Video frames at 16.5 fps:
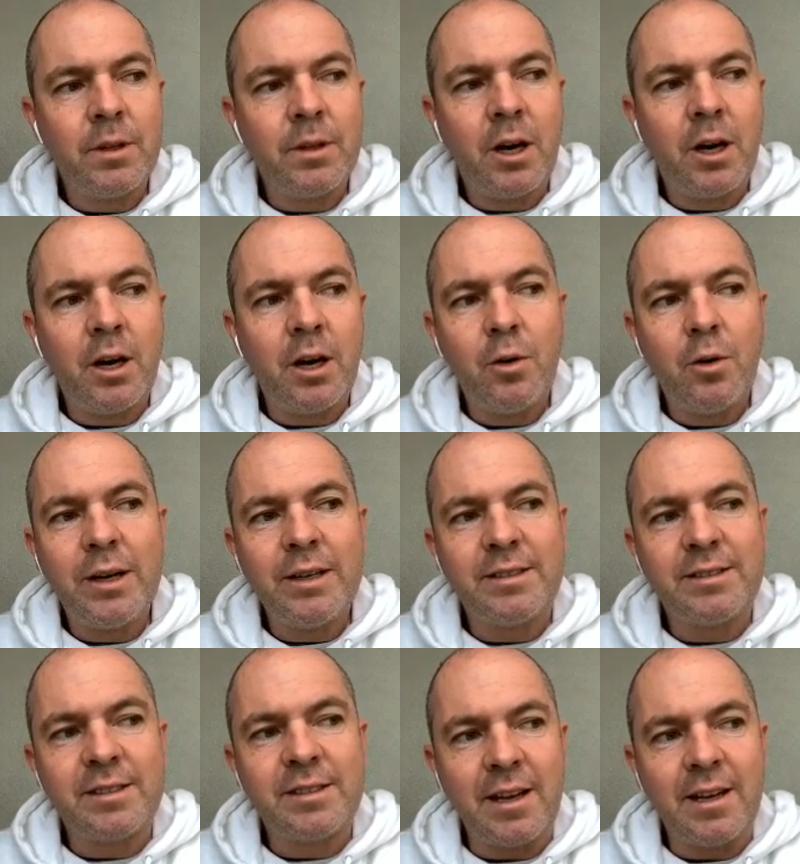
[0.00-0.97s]
always
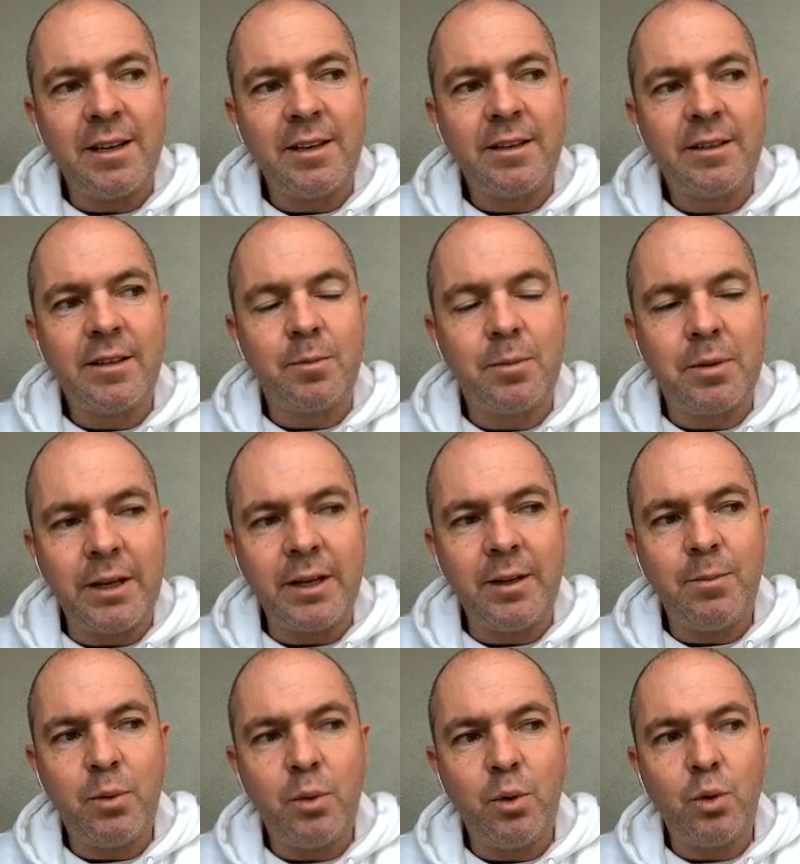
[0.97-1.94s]
say to
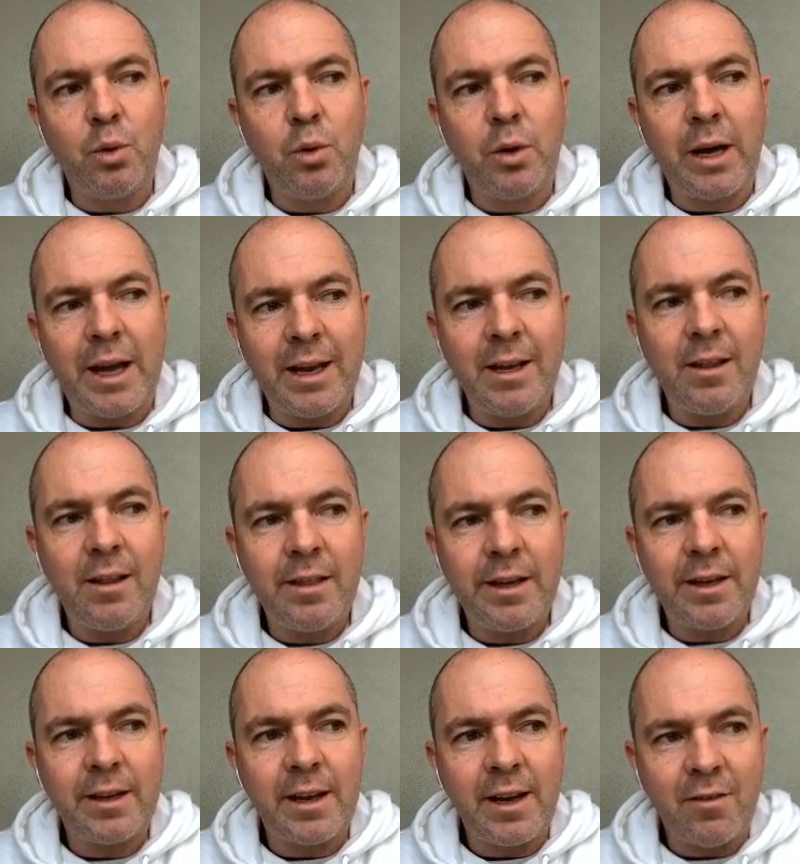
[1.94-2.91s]
people, anything
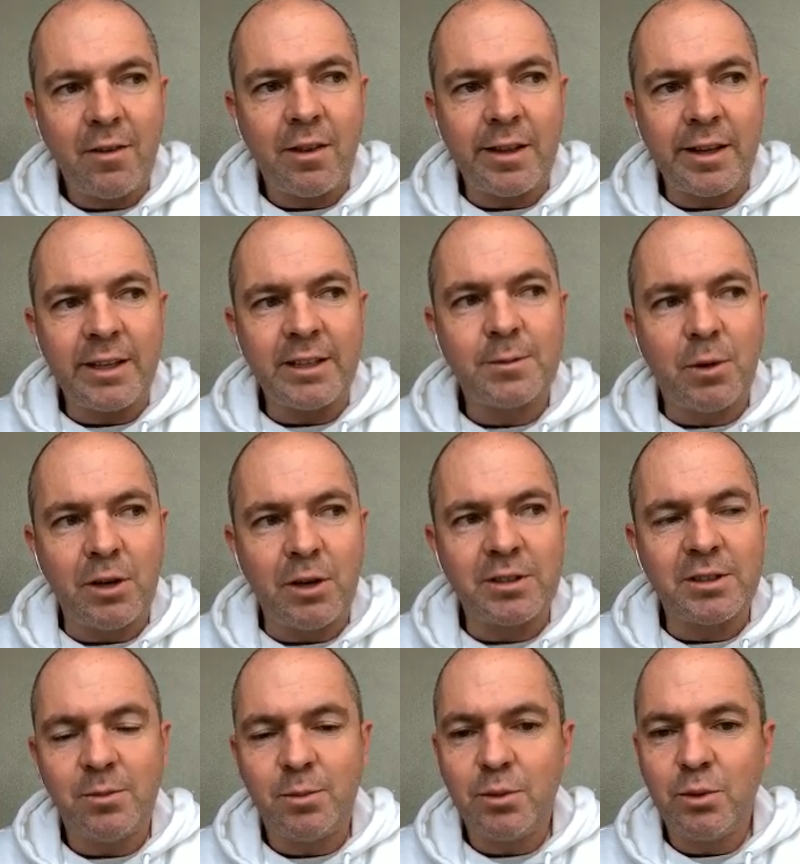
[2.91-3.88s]
and everything is
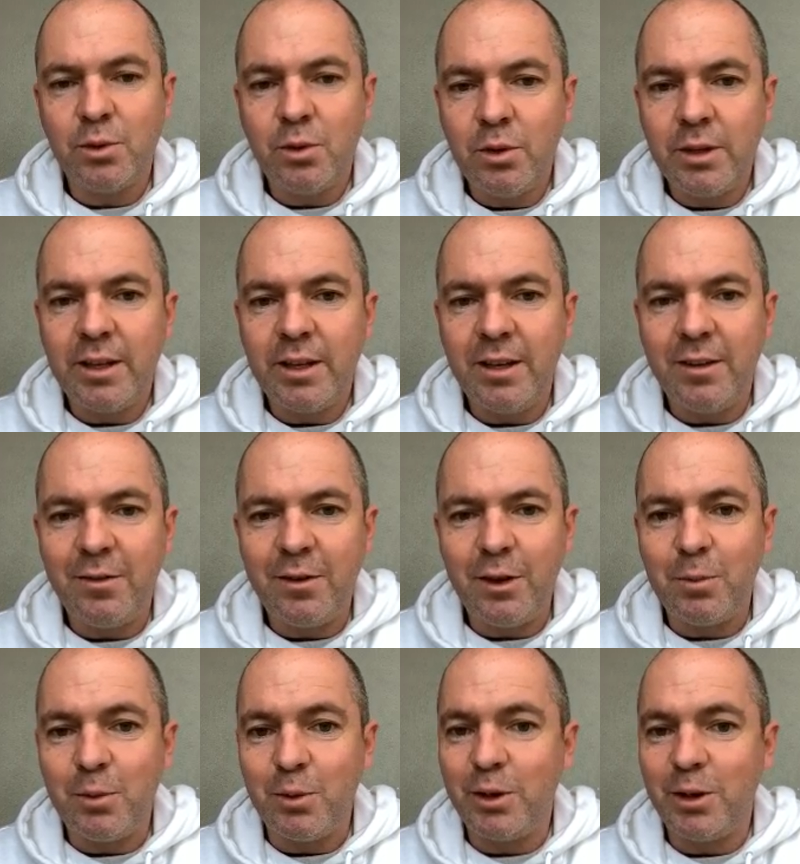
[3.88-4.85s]
possible if you
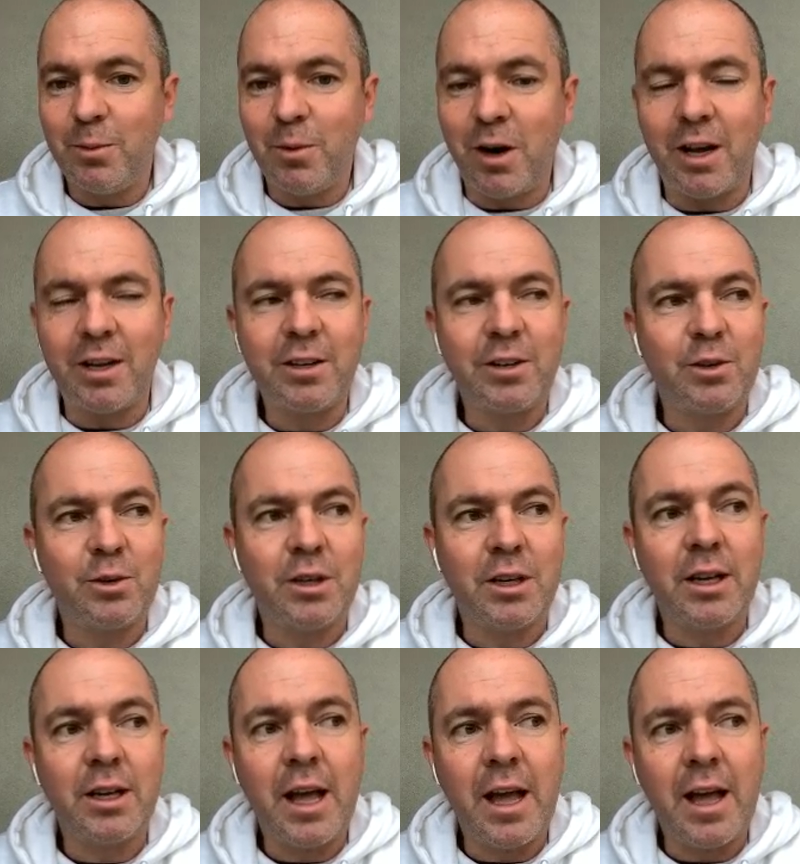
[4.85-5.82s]
put your mind to it.
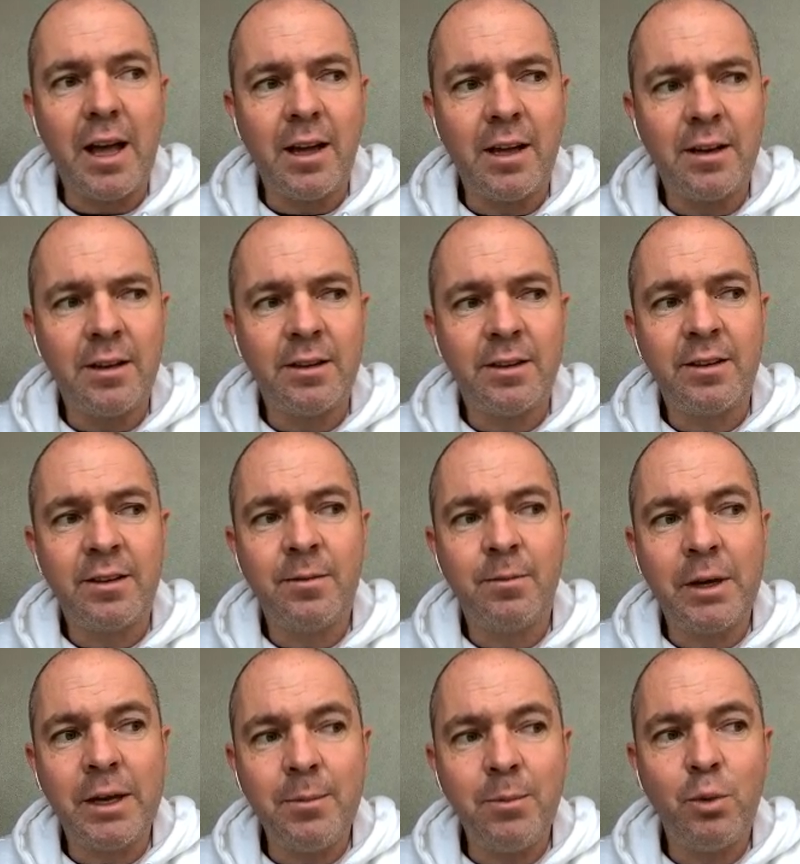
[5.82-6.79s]
And
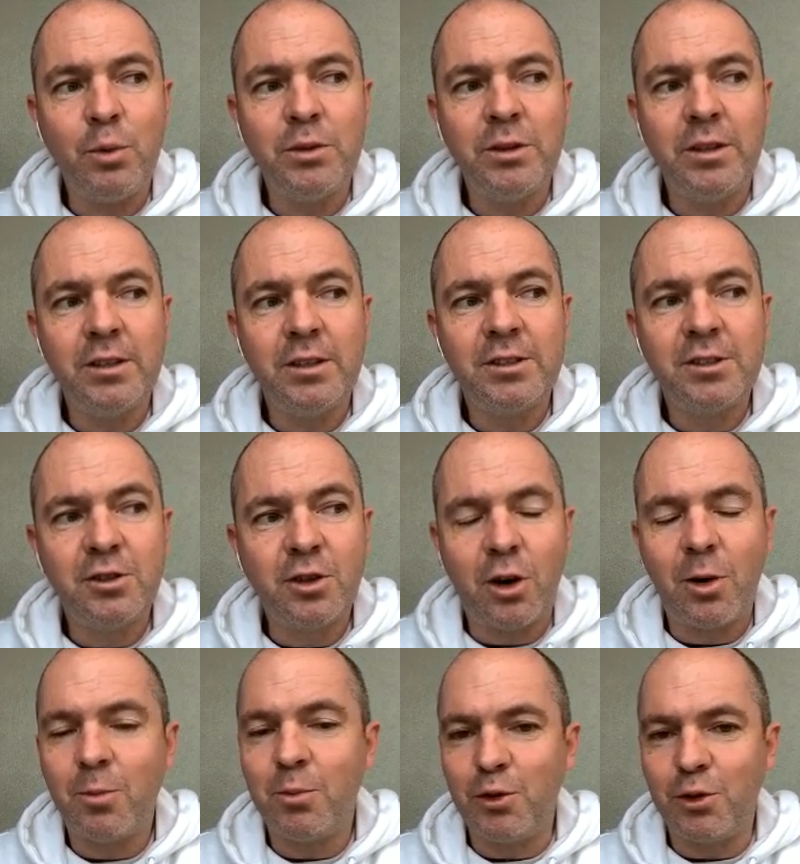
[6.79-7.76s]
people
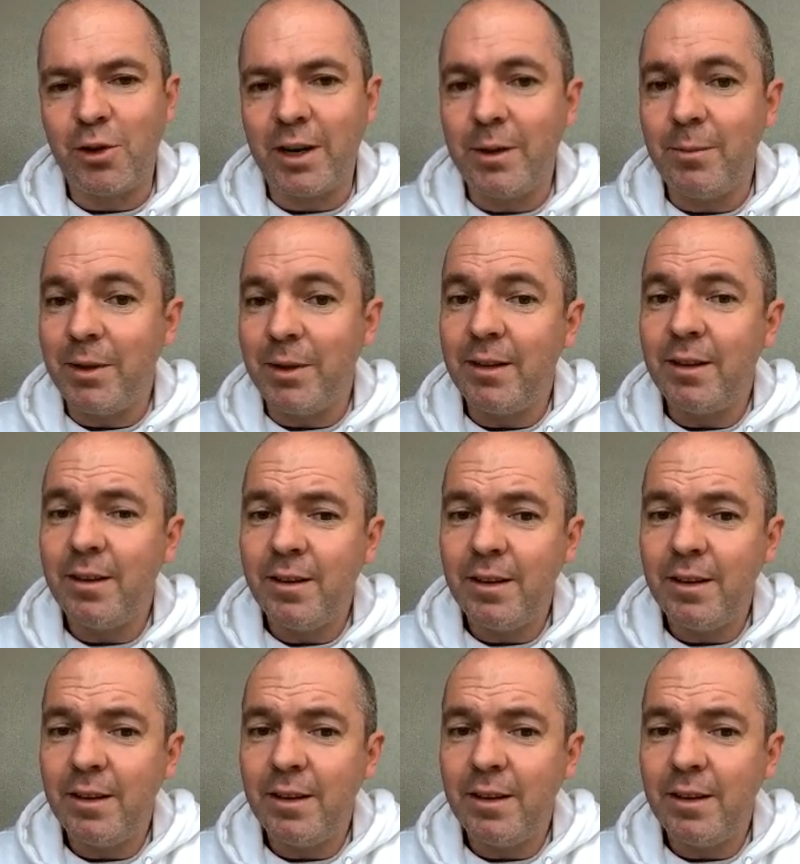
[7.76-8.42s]
stop dreaming.